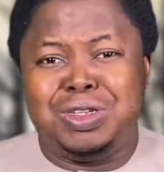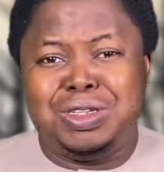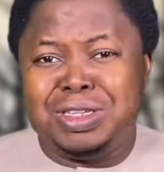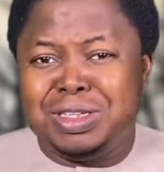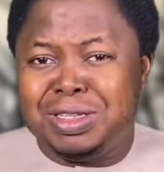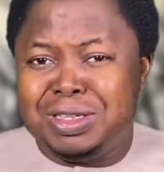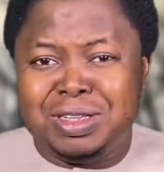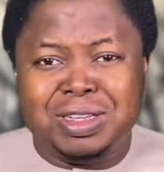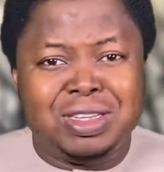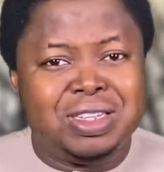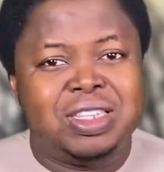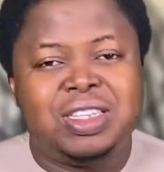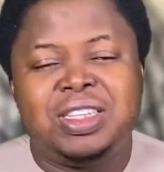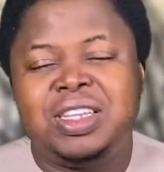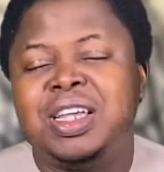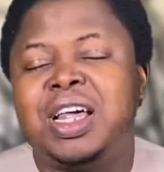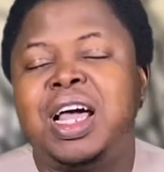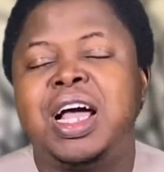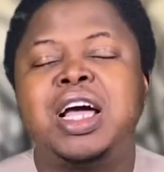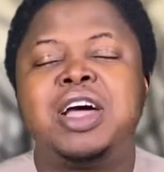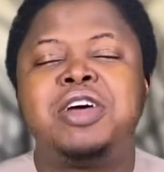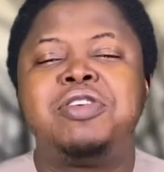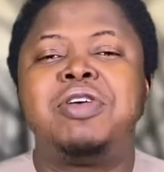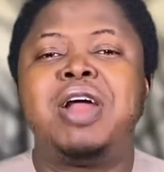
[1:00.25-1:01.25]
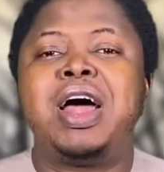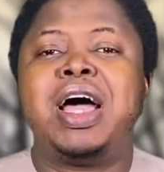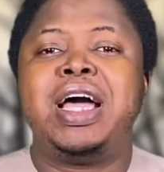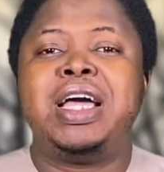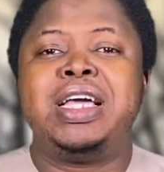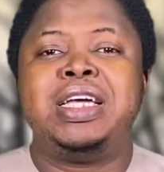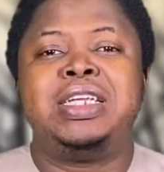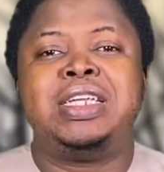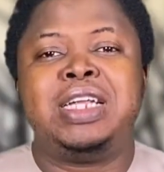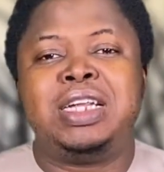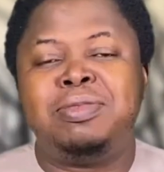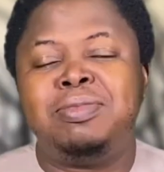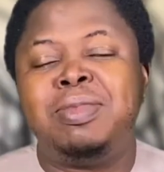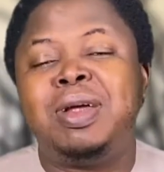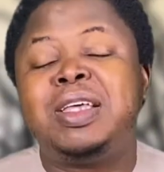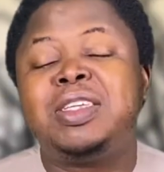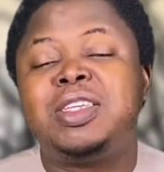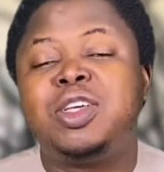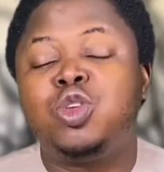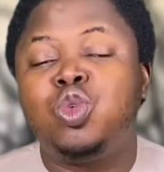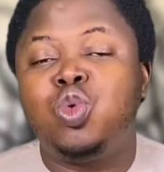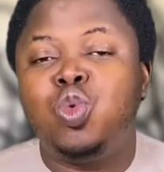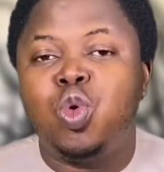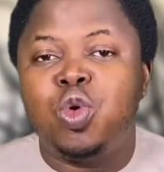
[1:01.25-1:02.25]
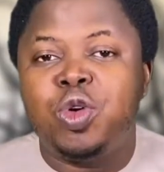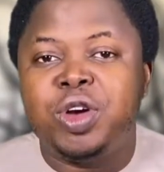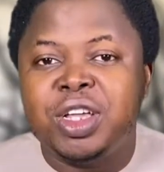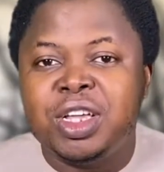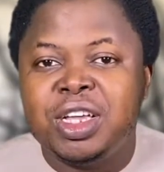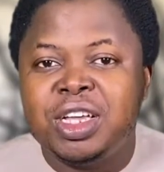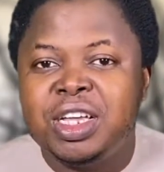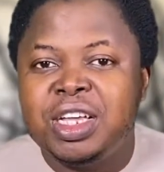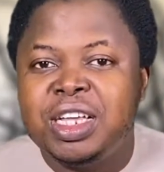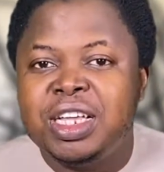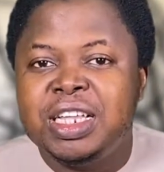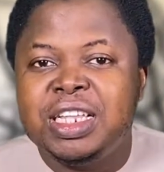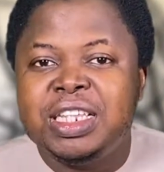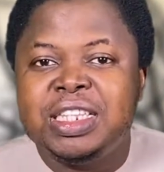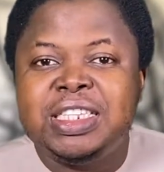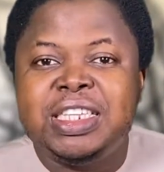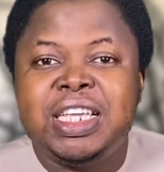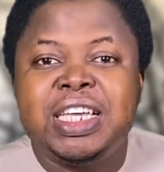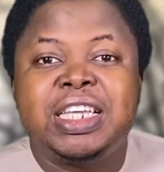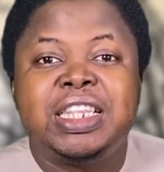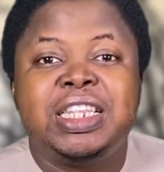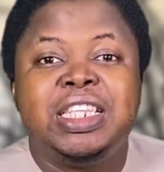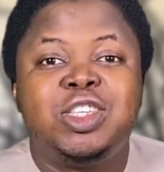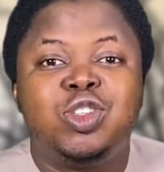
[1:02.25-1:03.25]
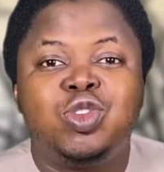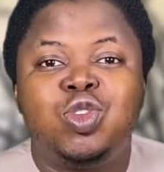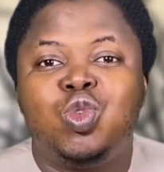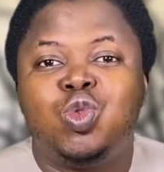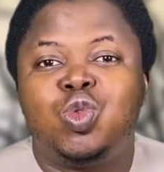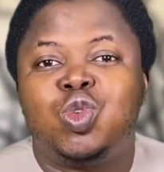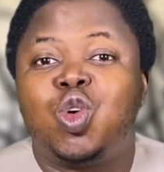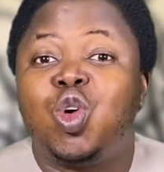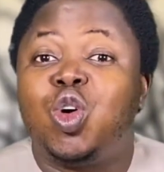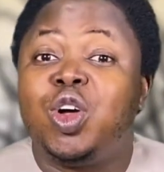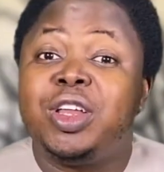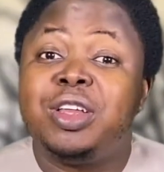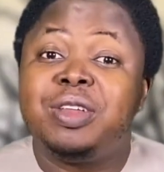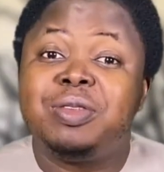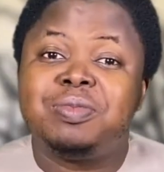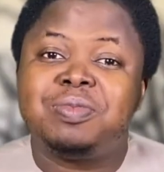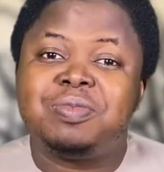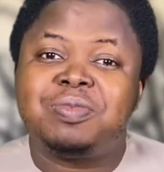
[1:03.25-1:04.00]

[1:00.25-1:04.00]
And cried. And mother said, "Don't worry. Take this gold coin.